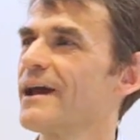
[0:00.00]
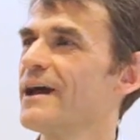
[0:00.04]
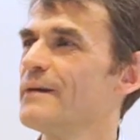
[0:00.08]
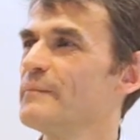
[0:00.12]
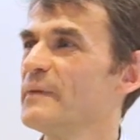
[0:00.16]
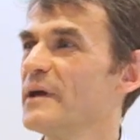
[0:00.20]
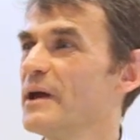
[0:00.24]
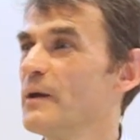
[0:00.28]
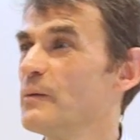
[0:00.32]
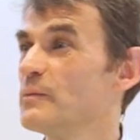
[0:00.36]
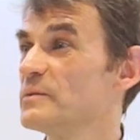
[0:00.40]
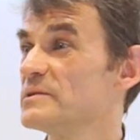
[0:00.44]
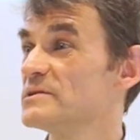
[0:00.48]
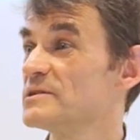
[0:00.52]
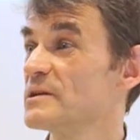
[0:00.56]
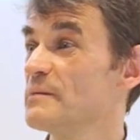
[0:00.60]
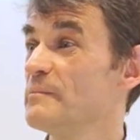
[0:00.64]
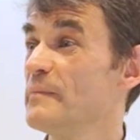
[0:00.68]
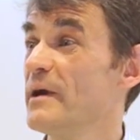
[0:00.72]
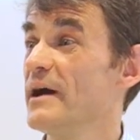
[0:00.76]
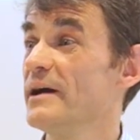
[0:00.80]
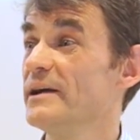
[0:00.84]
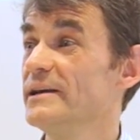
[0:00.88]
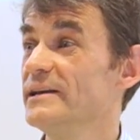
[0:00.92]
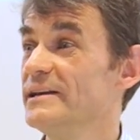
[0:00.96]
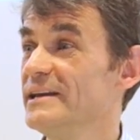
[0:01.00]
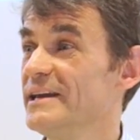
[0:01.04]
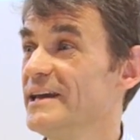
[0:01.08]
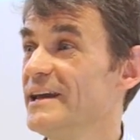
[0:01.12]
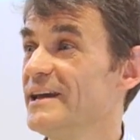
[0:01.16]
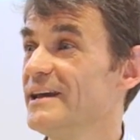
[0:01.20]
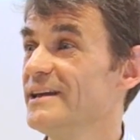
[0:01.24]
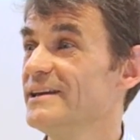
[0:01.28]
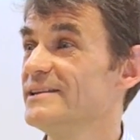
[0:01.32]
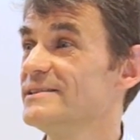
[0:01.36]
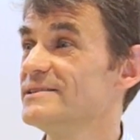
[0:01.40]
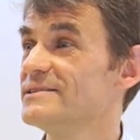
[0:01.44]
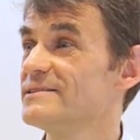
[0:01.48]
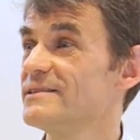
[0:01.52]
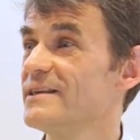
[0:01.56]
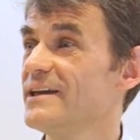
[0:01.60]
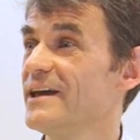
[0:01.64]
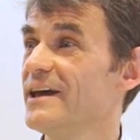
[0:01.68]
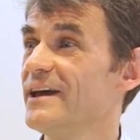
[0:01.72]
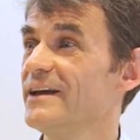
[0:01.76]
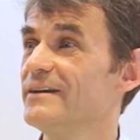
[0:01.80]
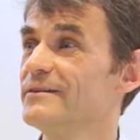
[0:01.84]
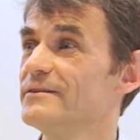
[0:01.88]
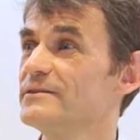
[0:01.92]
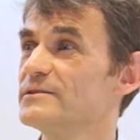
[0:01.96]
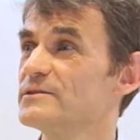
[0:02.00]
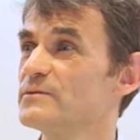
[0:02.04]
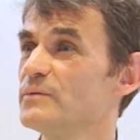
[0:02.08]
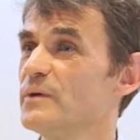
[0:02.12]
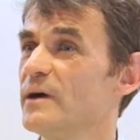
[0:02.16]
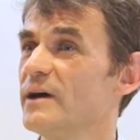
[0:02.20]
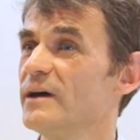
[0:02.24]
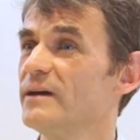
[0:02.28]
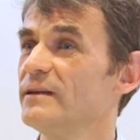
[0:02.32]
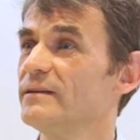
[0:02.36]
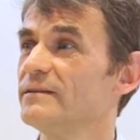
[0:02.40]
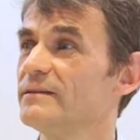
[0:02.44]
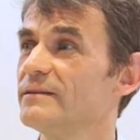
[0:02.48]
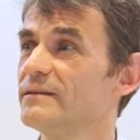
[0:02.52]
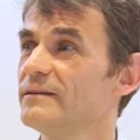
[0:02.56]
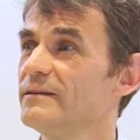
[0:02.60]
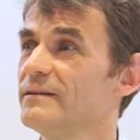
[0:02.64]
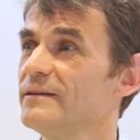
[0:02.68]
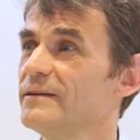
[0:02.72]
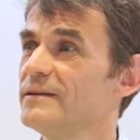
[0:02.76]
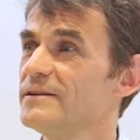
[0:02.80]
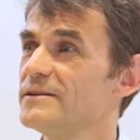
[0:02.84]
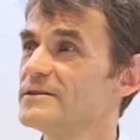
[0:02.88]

coming up with some ideas there as well.